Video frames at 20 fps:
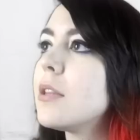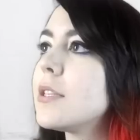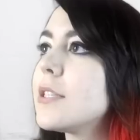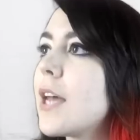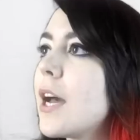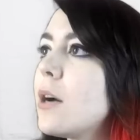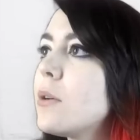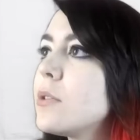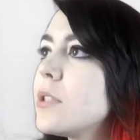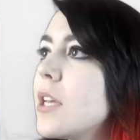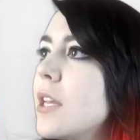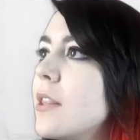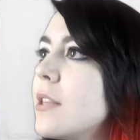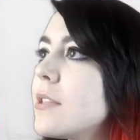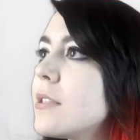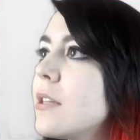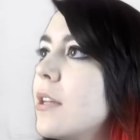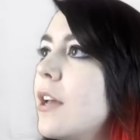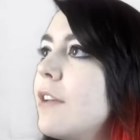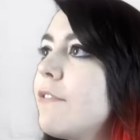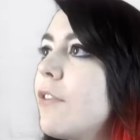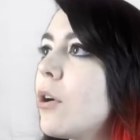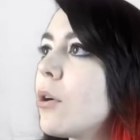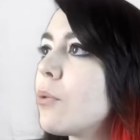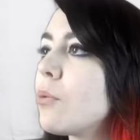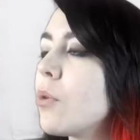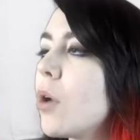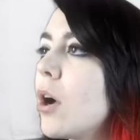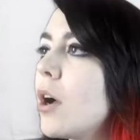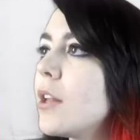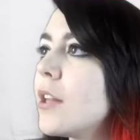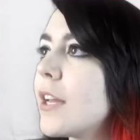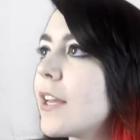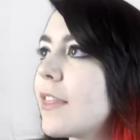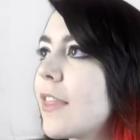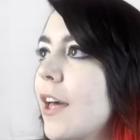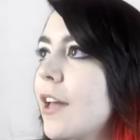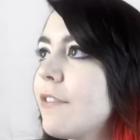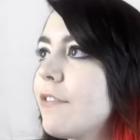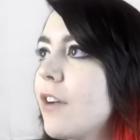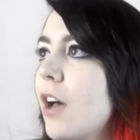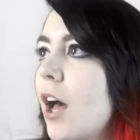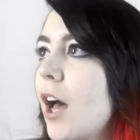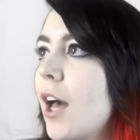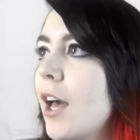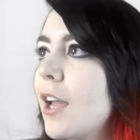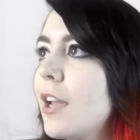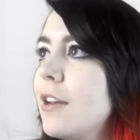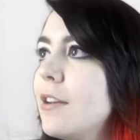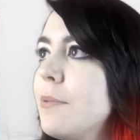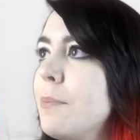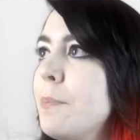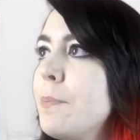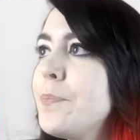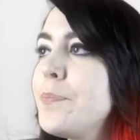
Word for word: This house and this life are raw like that of a hide.